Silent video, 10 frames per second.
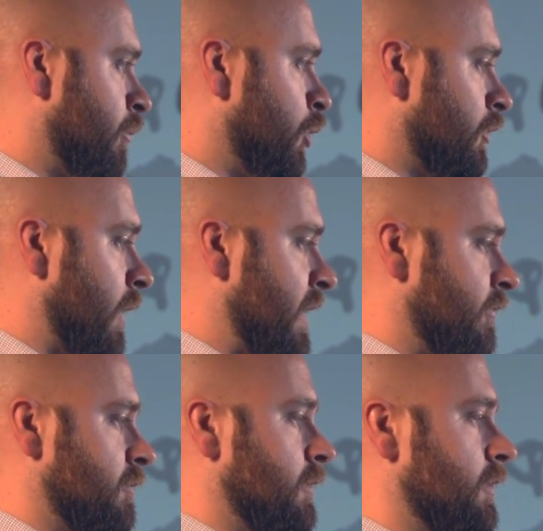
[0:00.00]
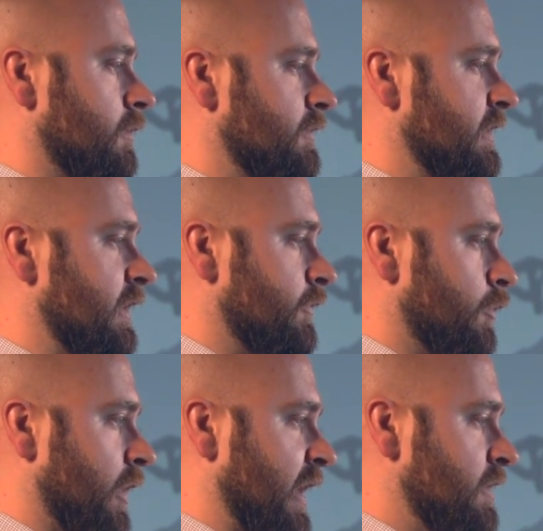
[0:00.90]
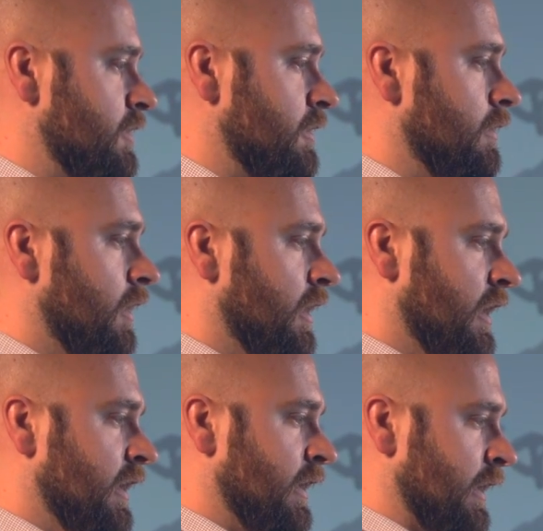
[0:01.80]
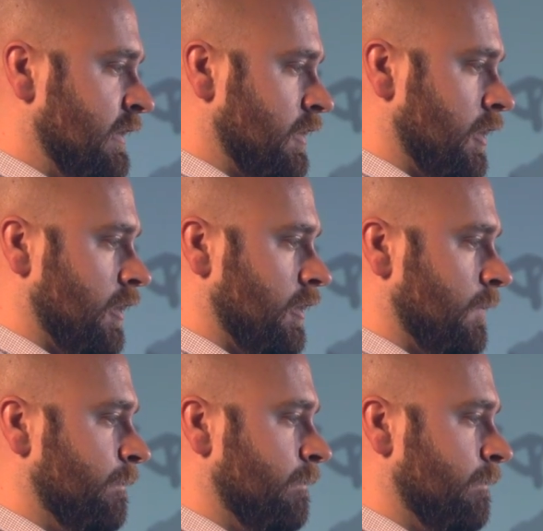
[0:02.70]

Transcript: pulled away from the CX4 engine is the